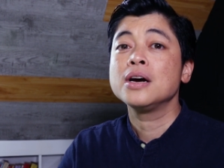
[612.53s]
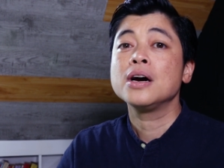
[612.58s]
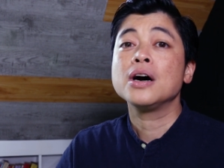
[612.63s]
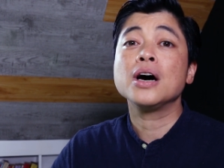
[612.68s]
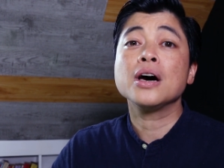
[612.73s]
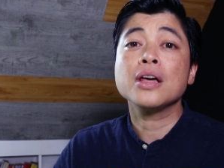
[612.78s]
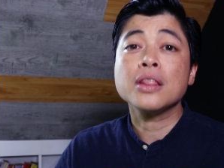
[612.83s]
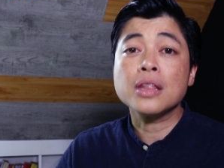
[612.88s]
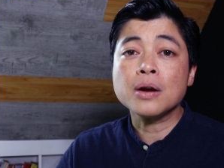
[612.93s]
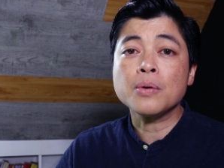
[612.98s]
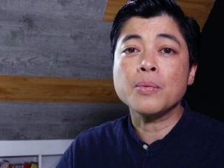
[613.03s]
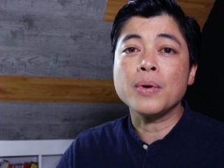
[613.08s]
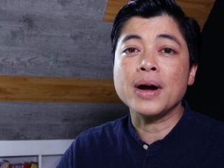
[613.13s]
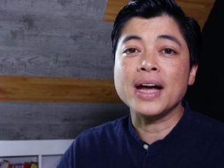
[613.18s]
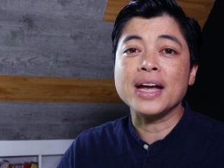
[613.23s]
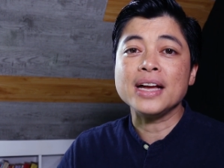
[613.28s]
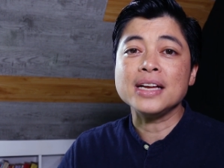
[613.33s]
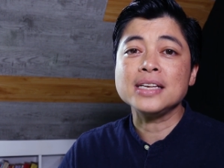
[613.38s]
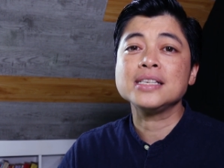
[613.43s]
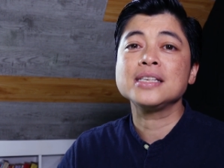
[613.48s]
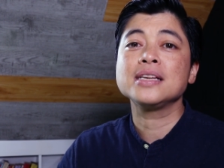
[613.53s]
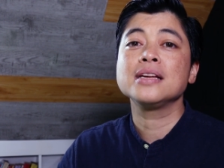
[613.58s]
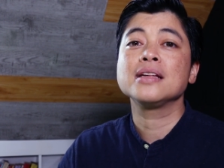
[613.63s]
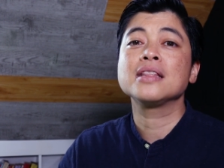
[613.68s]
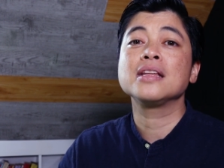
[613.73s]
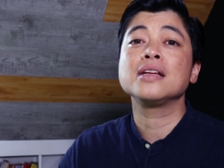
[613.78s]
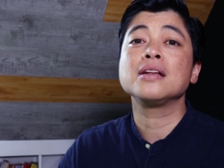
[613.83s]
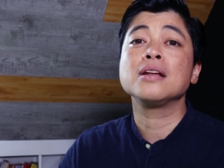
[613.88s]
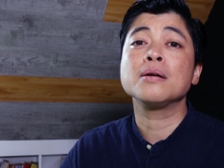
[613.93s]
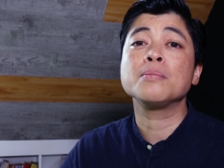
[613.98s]
Otherwise,
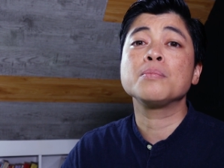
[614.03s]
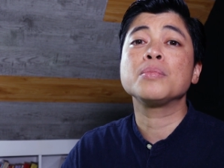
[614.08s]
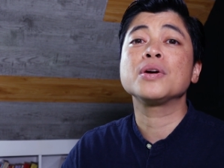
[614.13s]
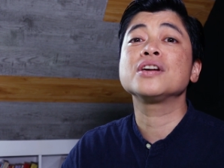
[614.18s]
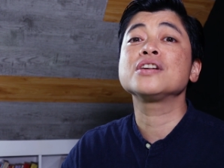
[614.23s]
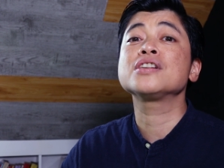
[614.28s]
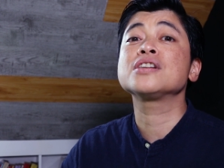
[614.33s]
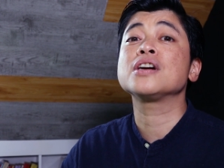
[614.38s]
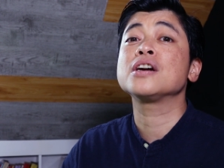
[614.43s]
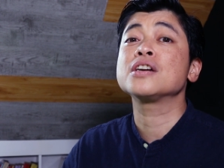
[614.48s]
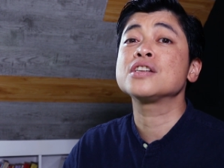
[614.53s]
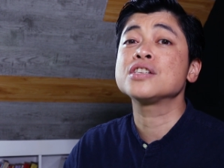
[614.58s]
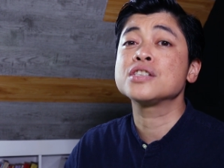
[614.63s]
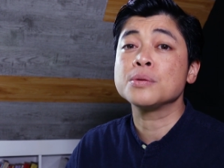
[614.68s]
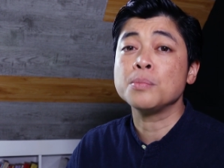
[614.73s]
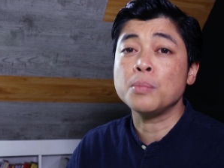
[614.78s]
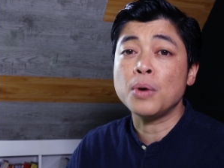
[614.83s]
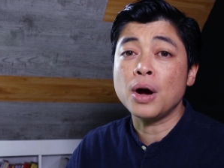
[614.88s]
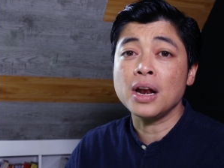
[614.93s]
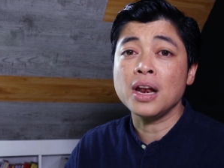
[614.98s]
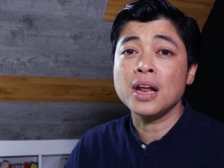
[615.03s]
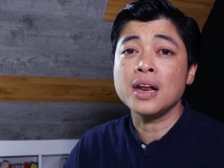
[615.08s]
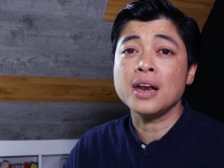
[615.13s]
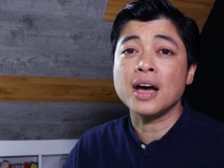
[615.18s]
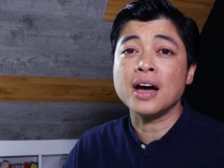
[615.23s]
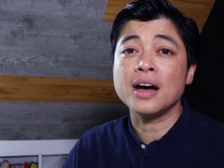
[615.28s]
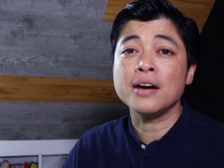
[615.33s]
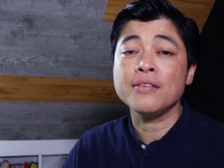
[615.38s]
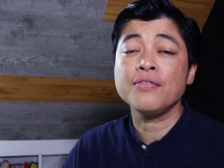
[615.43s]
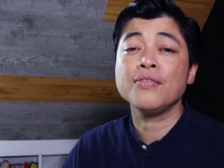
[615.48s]
the numbers are small
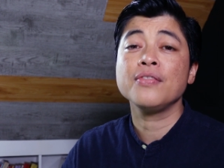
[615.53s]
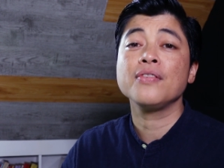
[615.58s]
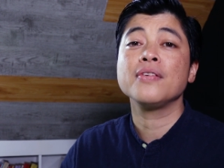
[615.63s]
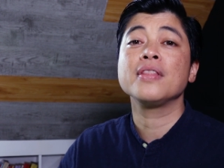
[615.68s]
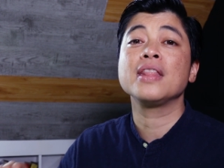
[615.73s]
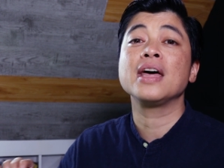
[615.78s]
enough